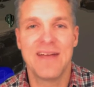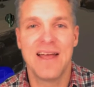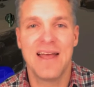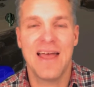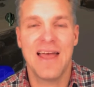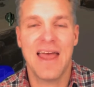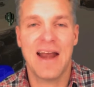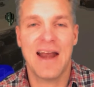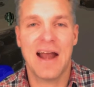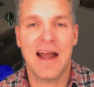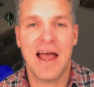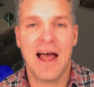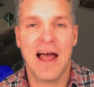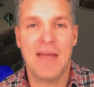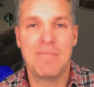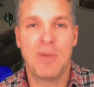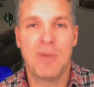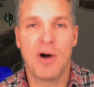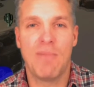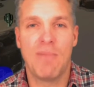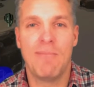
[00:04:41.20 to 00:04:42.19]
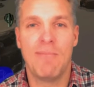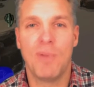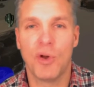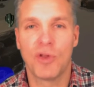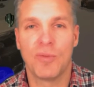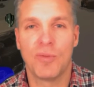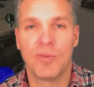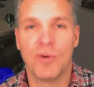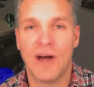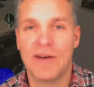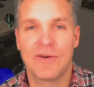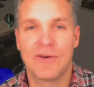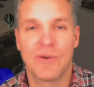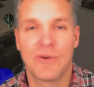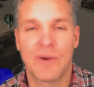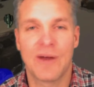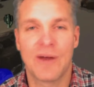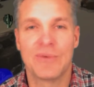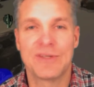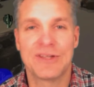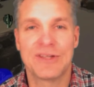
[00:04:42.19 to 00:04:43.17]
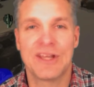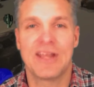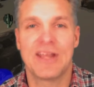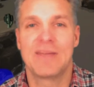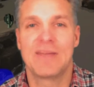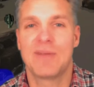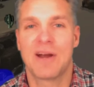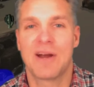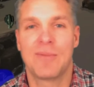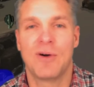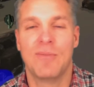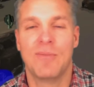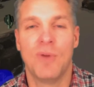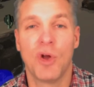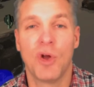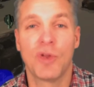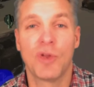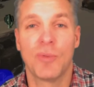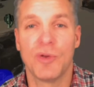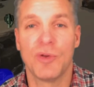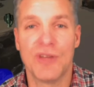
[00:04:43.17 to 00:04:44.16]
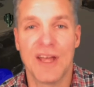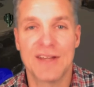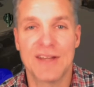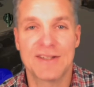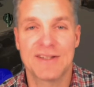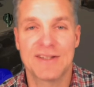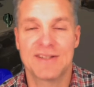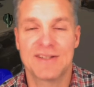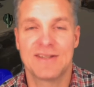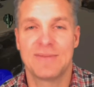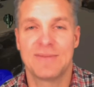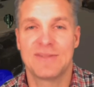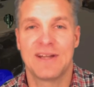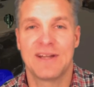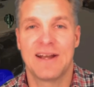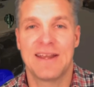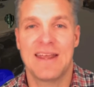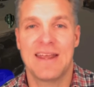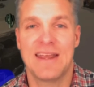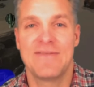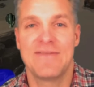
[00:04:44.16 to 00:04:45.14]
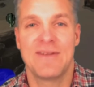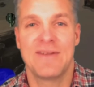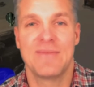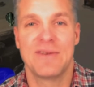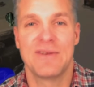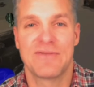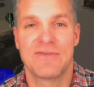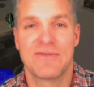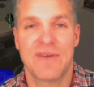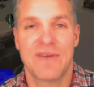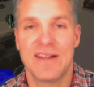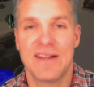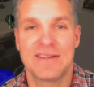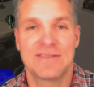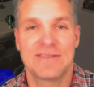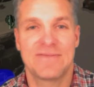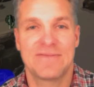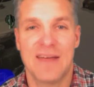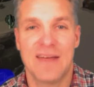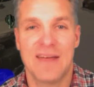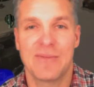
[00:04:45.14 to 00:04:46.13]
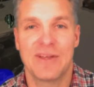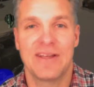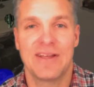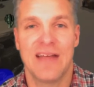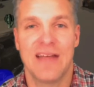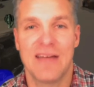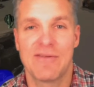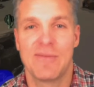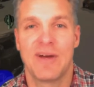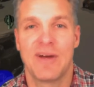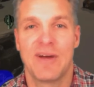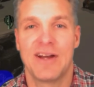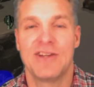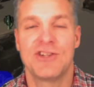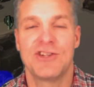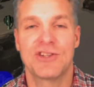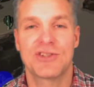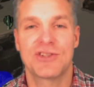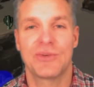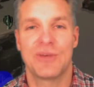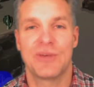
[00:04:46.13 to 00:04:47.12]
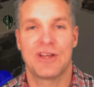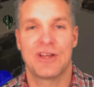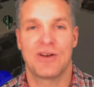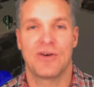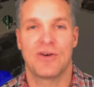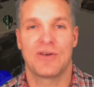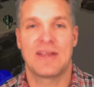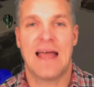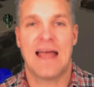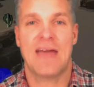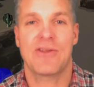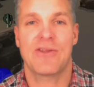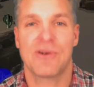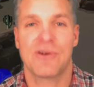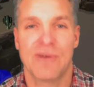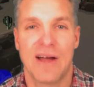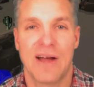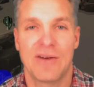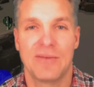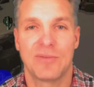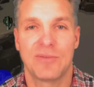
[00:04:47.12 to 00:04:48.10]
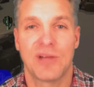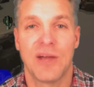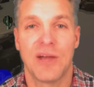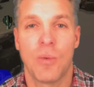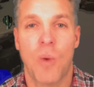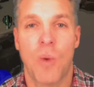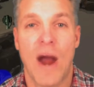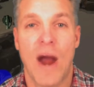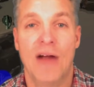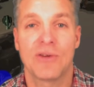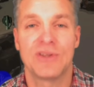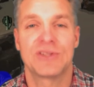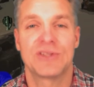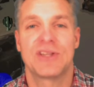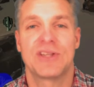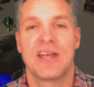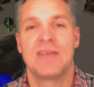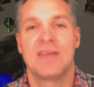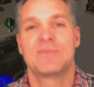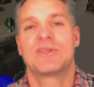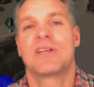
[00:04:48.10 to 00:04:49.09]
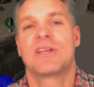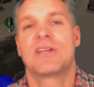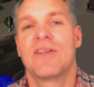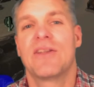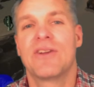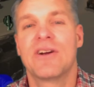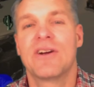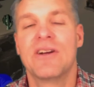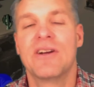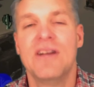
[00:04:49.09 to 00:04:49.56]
And I bought multiple, I don't know what I was thinking, but I bought multiple DS systems and I gave them to friends, family, everybody, just so we could all gather around and play wireless games together.